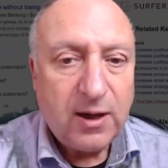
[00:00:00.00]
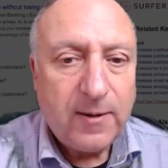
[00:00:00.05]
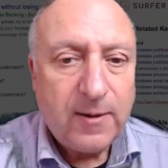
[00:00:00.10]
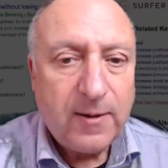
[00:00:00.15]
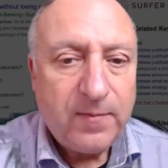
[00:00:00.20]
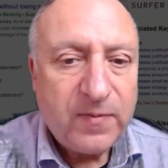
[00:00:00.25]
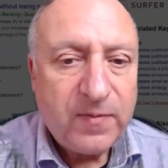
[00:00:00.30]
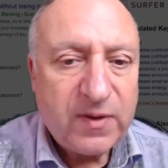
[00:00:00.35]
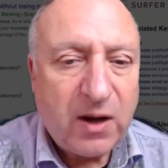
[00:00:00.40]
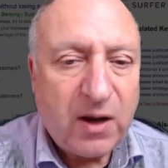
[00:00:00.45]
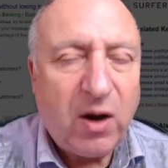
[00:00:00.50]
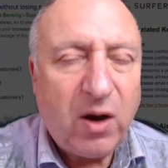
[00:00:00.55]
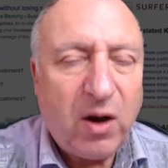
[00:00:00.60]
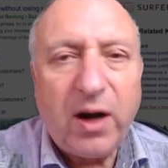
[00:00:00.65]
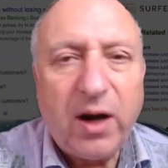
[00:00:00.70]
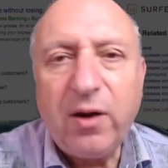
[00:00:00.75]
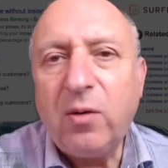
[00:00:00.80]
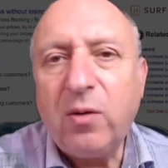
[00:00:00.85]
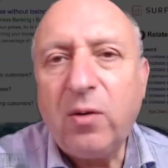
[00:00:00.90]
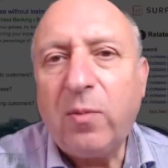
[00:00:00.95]
Now, I don't know
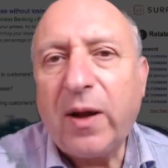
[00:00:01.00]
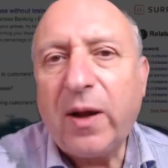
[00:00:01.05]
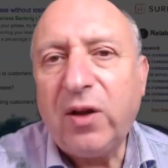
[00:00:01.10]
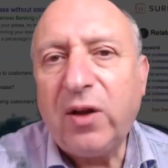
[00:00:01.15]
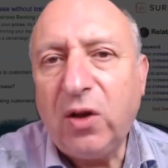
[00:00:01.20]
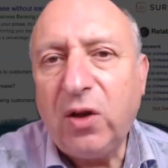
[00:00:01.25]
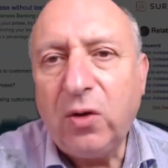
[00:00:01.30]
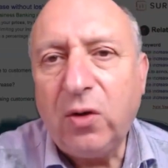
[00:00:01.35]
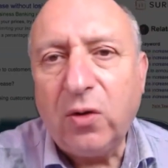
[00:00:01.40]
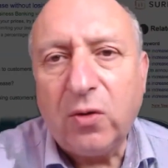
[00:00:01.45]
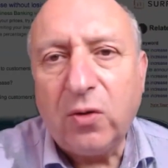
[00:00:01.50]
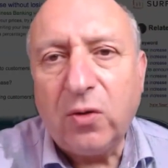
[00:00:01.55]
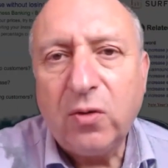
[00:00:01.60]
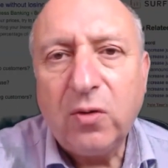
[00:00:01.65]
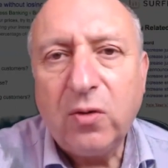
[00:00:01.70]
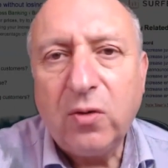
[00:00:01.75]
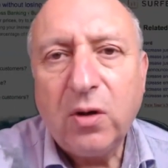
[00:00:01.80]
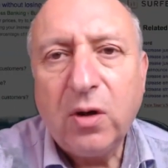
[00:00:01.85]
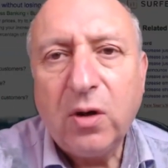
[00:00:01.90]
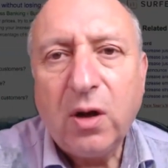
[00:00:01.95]
about you,
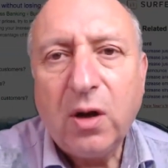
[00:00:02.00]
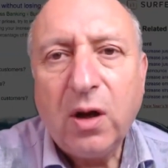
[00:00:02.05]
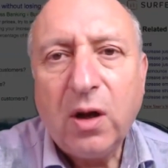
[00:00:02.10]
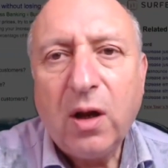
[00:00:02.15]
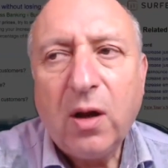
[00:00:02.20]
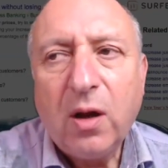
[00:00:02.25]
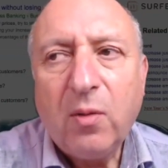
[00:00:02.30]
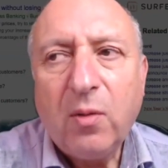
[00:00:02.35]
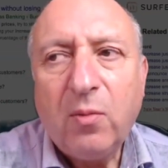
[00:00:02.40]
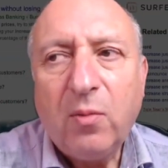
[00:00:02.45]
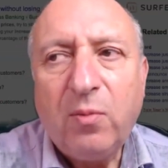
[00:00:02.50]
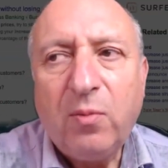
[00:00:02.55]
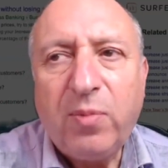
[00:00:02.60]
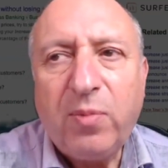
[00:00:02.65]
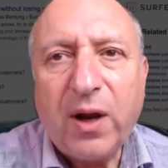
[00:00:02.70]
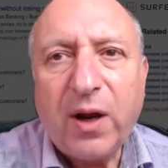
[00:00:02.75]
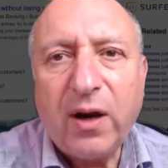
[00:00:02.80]
but